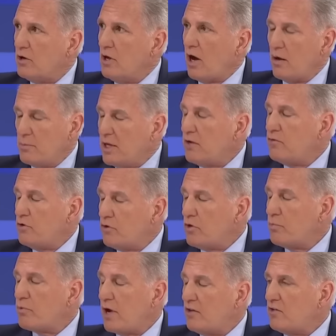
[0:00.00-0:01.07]
I mean, if you're the
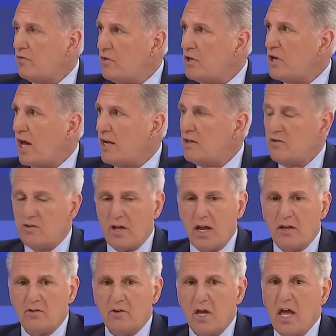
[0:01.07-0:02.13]
president of the United
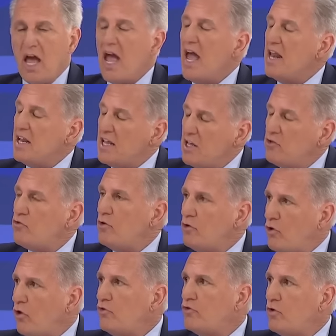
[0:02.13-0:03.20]
States and Israel
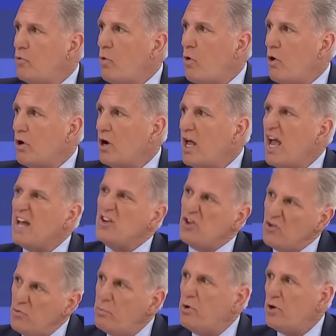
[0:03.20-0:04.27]
goes to war and
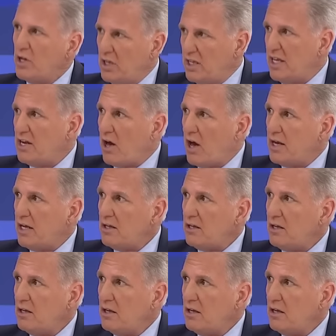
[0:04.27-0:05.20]
you put a lid on it.